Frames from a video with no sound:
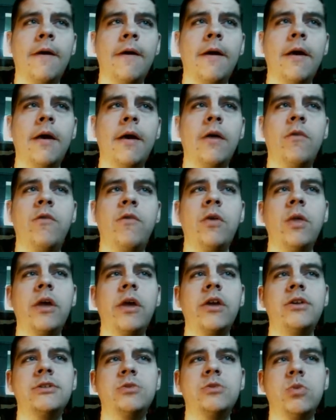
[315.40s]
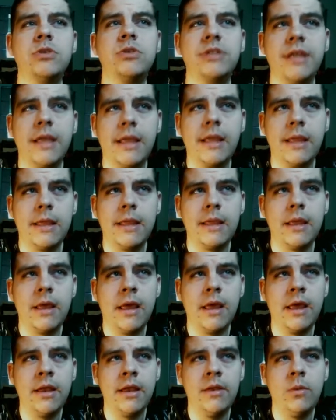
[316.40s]
I feel like I just wasn't,
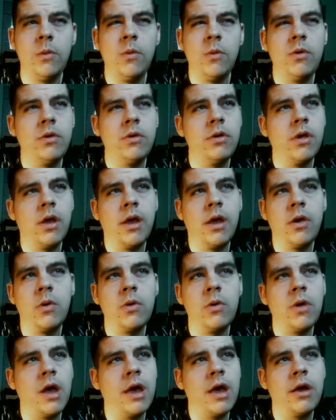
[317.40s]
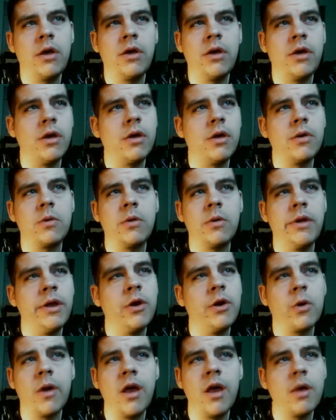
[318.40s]
I don't know how to
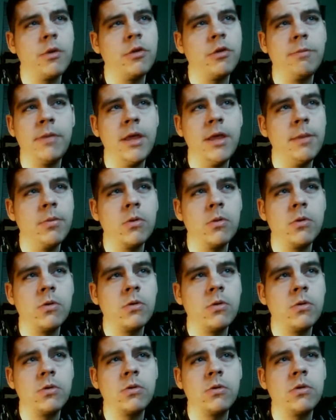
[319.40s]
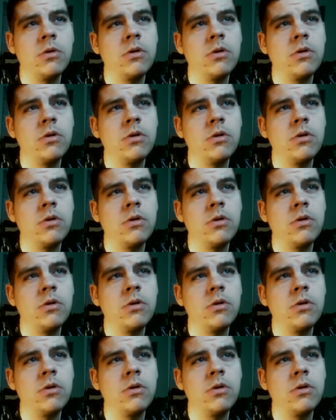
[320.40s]
interact with people.